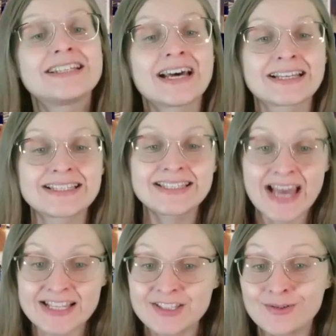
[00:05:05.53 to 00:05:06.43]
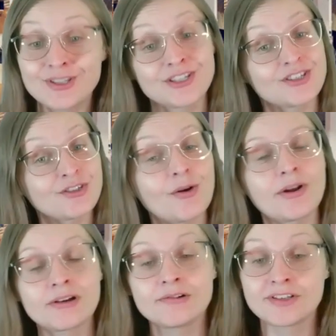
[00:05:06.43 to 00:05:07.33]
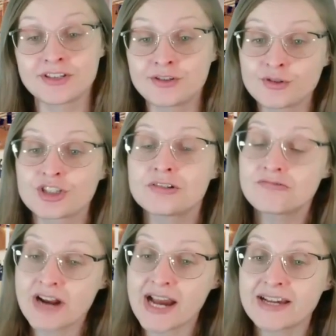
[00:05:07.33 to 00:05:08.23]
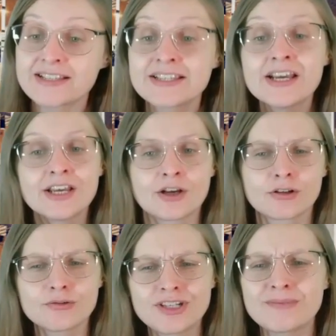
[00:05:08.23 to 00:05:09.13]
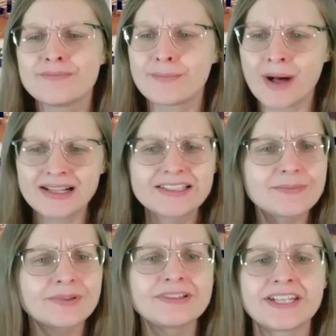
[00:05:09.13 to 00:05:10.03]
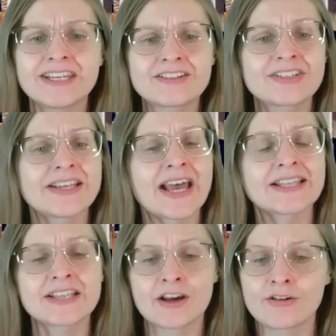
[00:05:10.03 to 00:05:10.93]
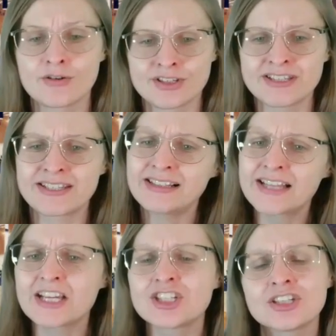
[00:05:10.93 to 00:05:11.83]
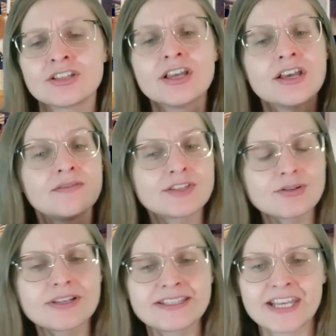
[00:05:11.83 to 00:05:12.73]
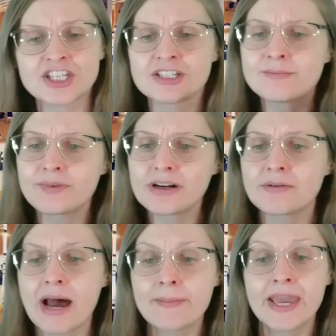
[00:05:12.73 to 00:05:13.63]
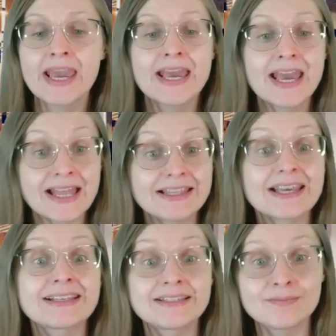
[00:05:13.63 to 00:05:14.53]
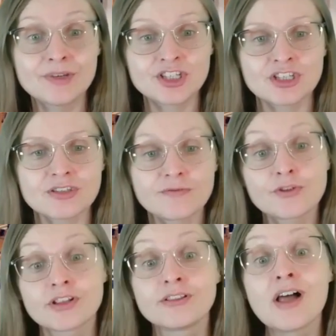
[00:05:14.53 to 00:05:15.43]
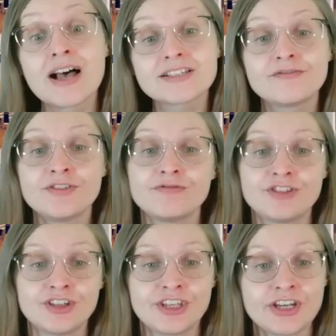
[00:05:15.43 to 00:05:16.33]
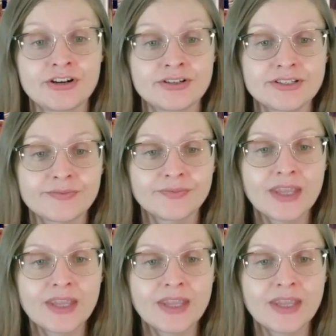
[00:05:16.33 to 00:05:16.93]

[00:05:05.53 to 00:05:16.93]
access to its historical institutional records, including multiple data sets across its collection, visualization, programming, and exhibitions for the last 15 years.